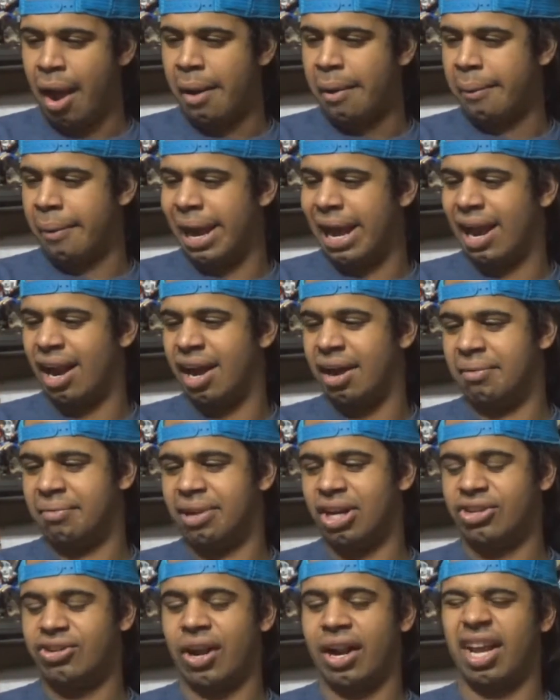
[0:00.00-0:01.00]
when um
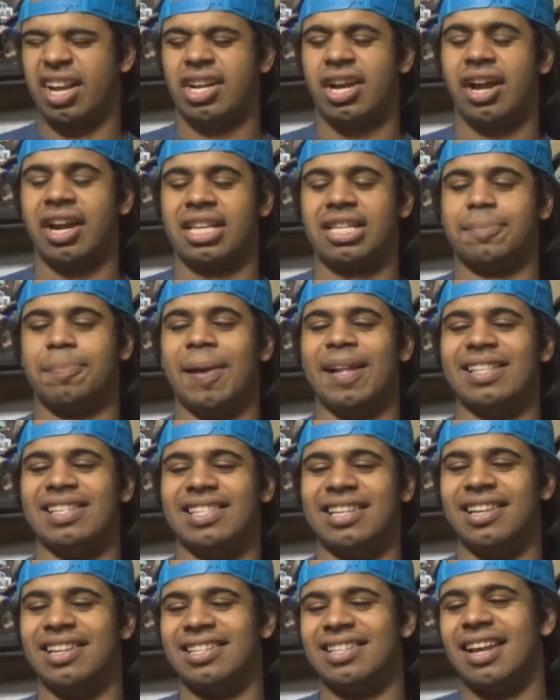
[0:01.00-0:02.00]
they're trying to cut
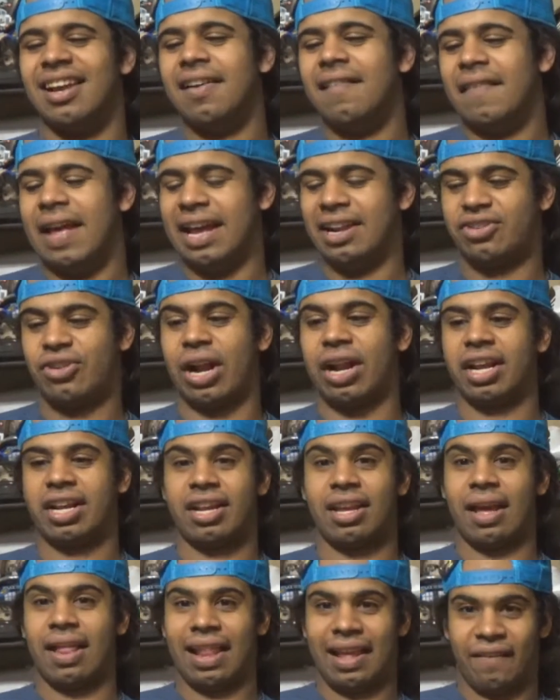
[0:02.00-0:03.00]
expenses and try
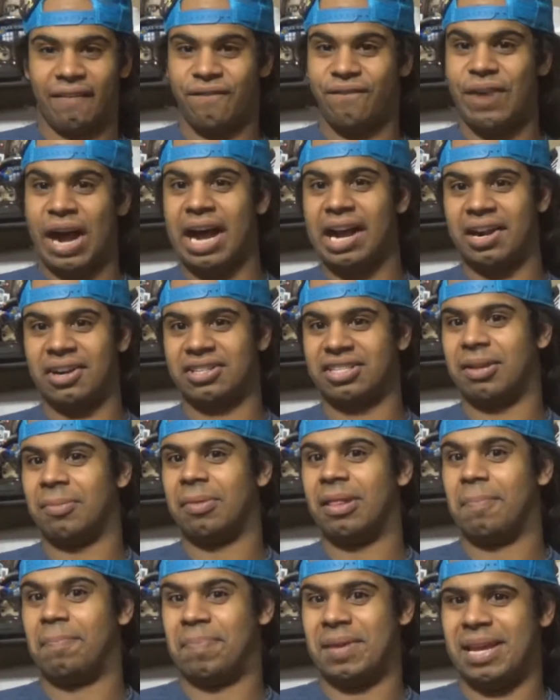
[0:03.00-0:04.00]
to like fire some
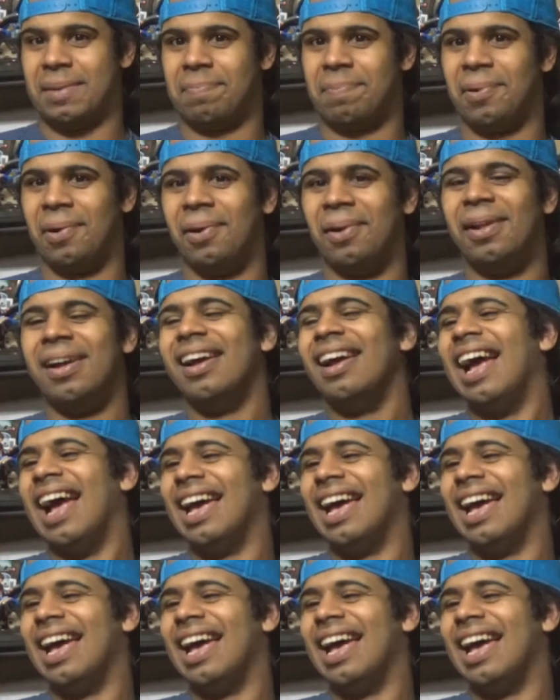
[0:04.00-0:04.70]
of the people,